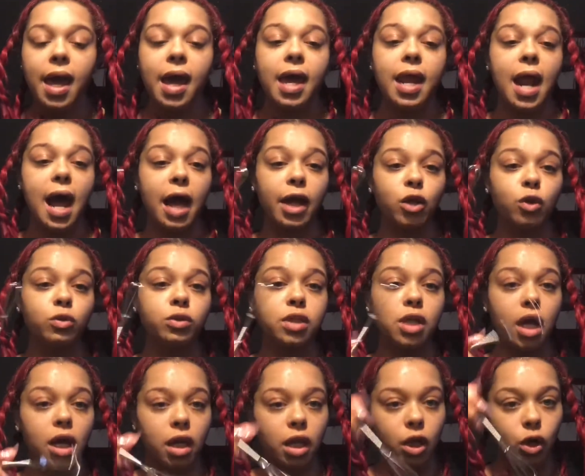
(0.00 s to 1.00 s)
and I use
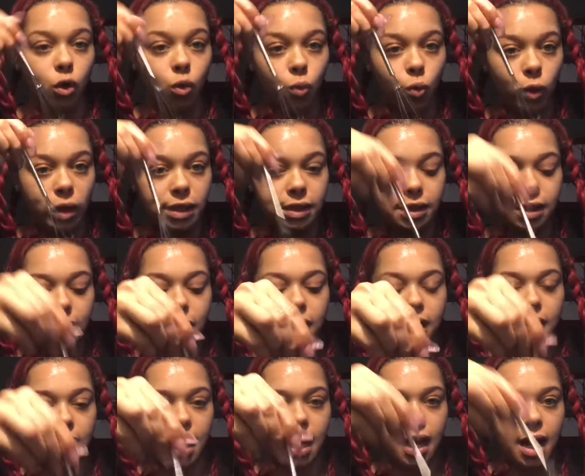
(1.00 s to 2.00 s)
a little whisk
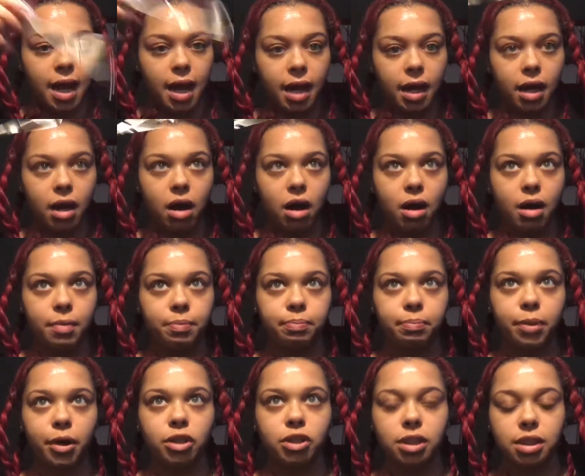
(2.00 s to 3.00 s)
that I
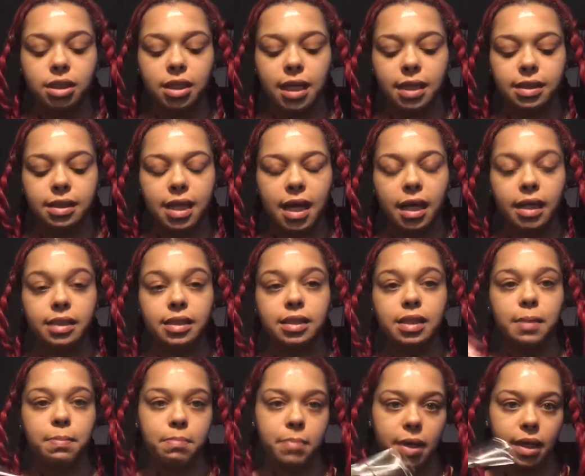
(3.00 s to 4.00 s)
purchased at Sally's
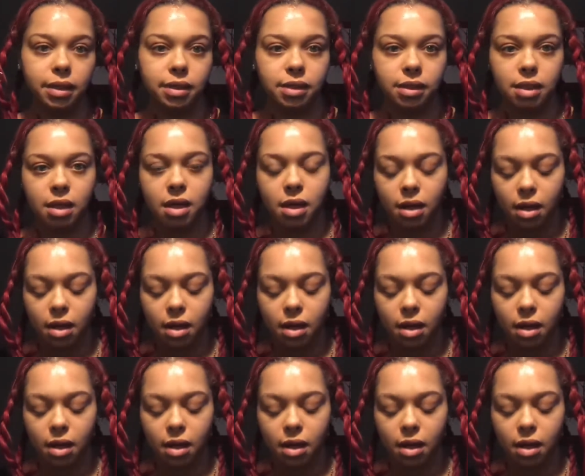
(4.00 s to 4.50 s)
to mix